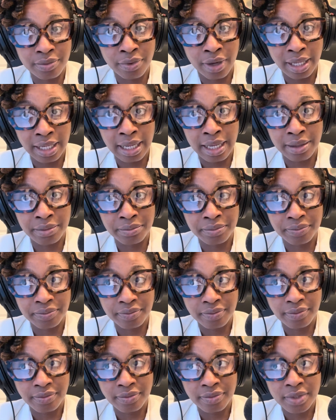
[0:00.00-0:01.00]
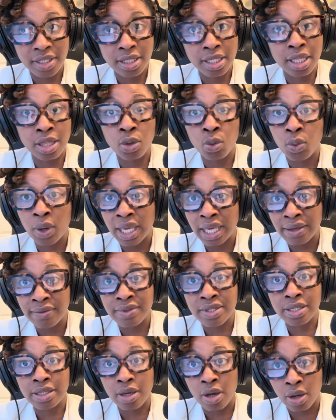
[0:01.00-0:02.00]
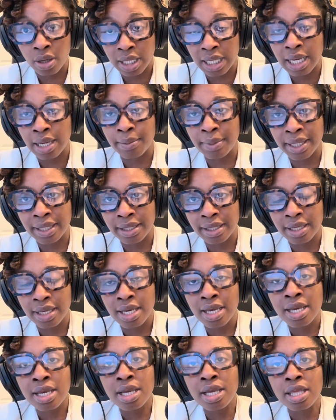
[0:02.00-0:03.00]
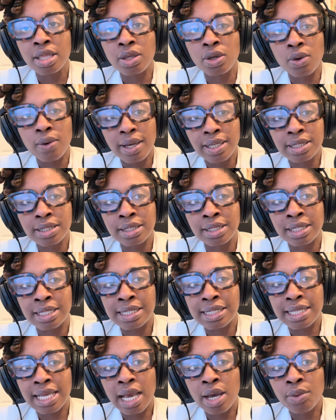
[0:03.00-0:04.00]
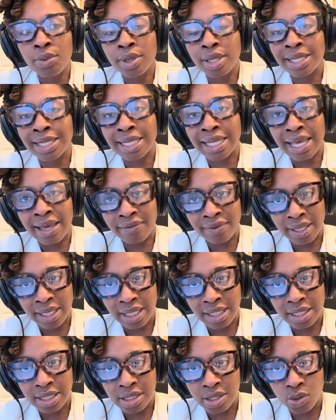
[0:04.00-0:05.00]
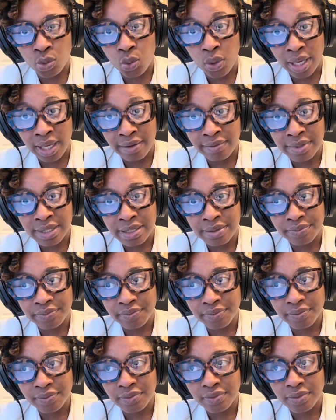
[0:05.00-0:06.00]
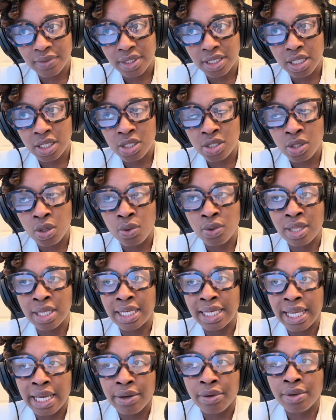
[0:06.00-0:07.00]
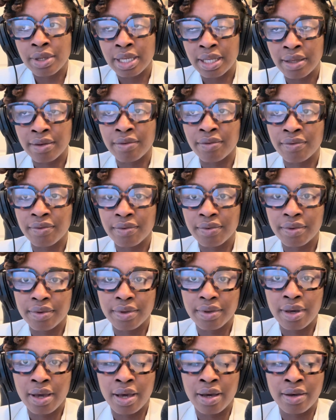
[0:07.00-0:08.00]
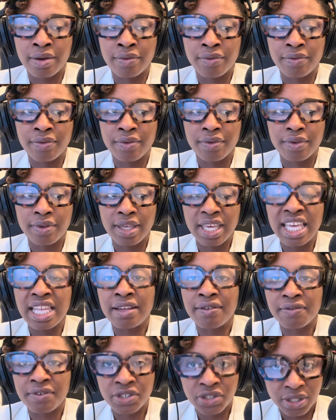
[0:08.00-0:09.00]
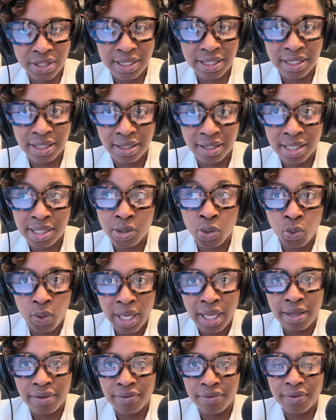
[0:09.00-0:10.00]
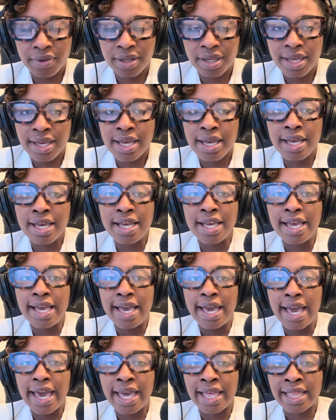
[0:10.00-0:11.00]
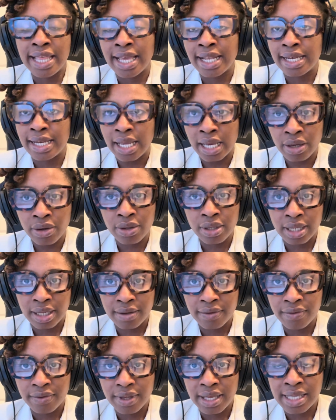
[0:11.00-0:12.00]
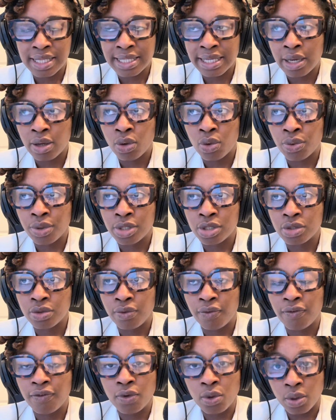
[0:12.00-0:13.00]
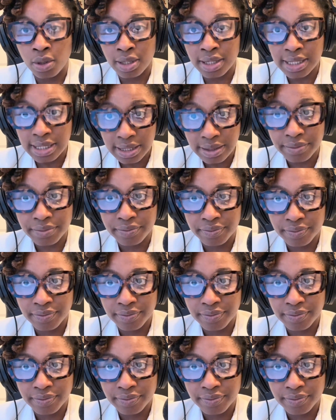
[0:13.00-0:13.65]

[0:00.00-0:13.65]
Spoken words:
right now, and the waves are coming. The question is, how are we going to navigate these waves? So the narrative of inefficiency is a wave. And that narrative is now going to force